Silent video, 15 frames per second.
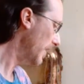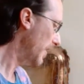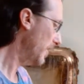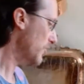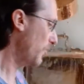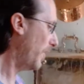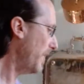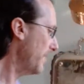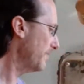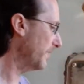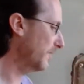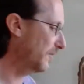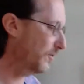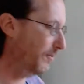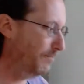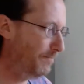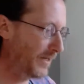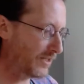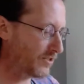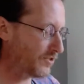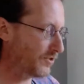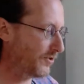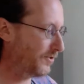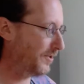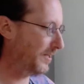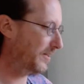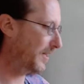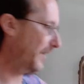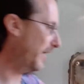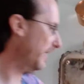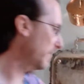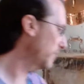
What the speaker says: So I have a little mixer thing that I